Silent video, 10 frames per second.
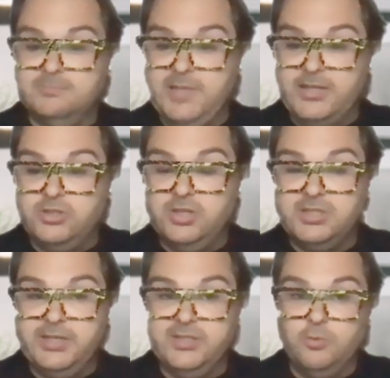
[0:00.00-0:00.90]
that
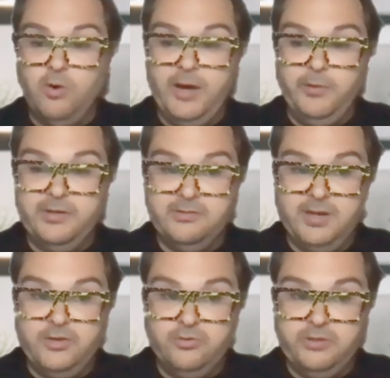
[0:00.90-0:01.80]
just isn't why we
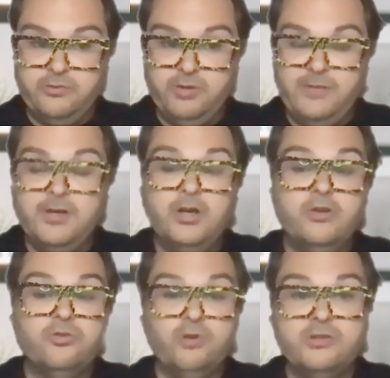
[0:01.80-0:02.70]
designed TrustGraph.
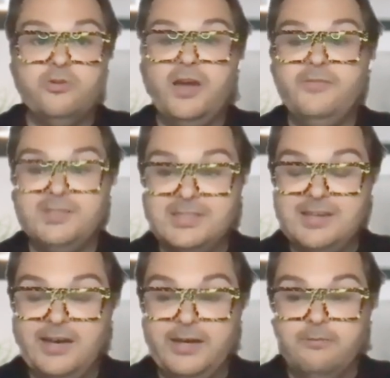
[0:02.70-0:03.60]
TrustGraph is
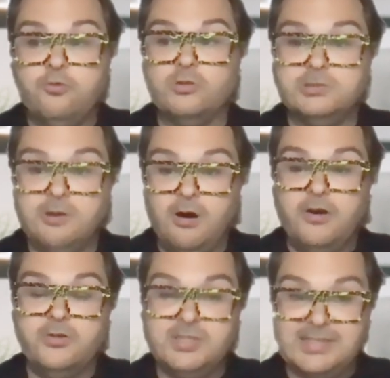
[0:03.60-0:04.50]
designed for
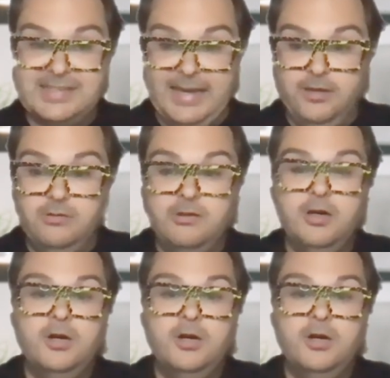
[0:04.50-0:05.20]
large scale